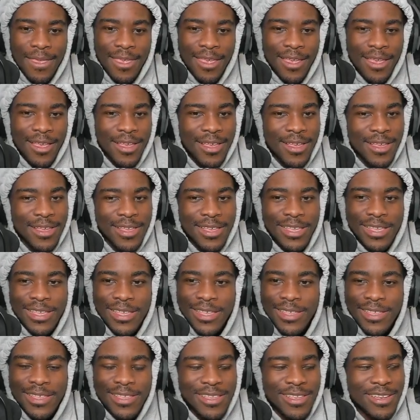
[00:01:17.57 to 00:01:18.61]
you can send,
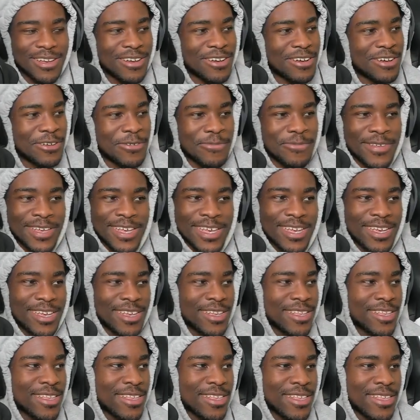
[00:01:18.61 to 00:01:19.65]
and in particular to
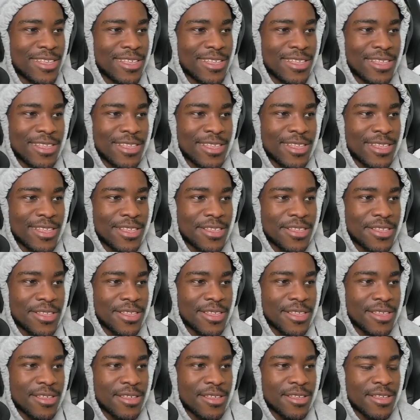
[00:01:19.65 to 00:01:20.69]
this story, how
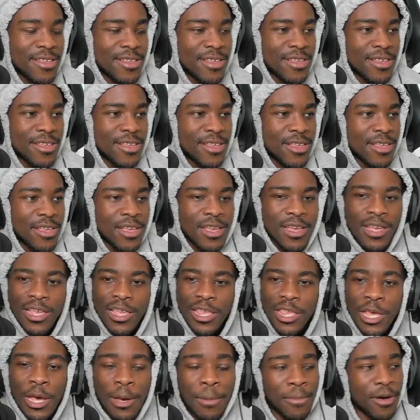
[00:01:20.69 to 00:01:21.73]
long you can be on the
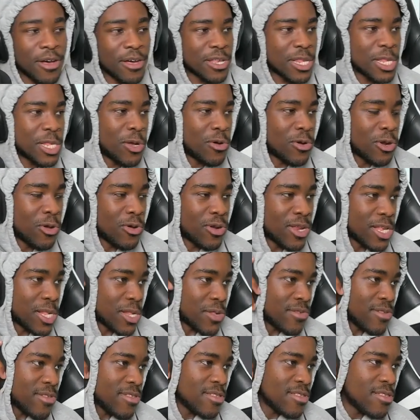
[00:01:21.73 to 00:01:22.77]
internet. Young bucks don't know this. If this time
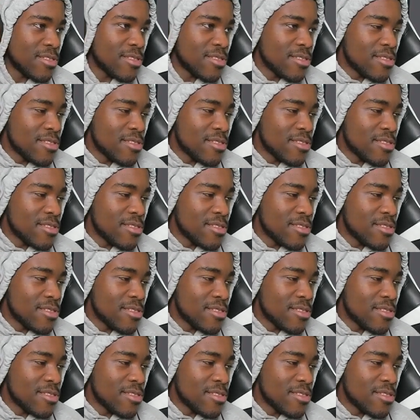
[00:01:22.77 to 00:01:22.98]
limit reaches